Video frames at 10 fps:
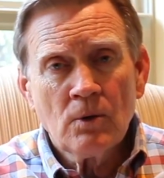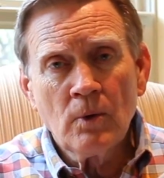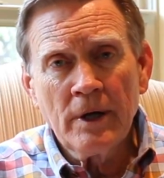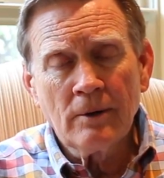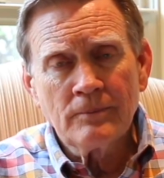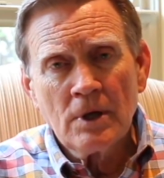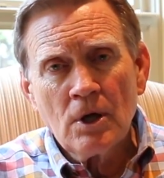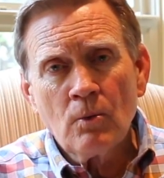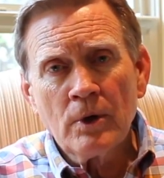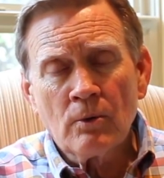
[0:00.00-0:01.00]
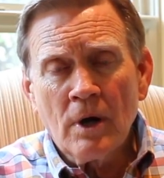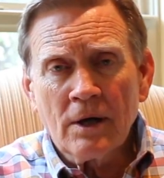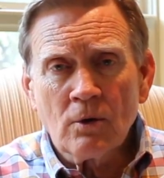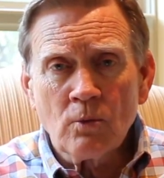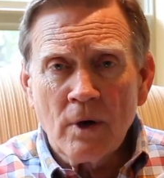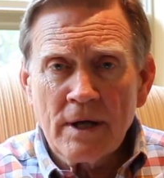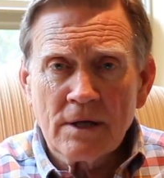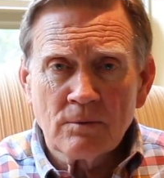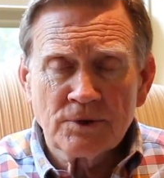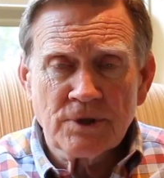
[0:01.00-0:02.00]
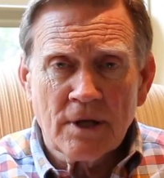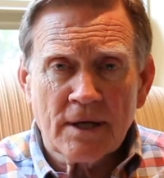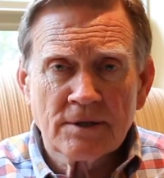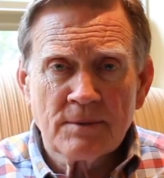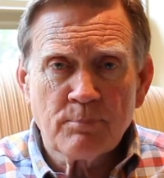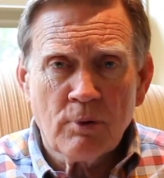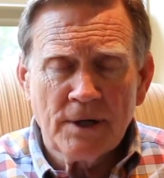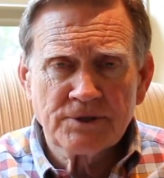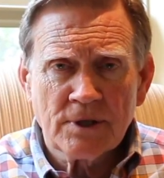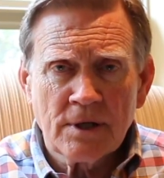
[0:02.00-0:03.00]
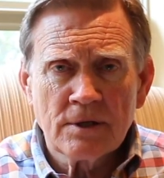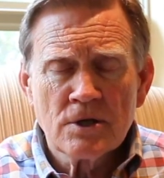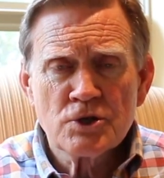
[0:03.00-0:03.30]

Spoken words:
Well, when Ronald Reagan was elected president,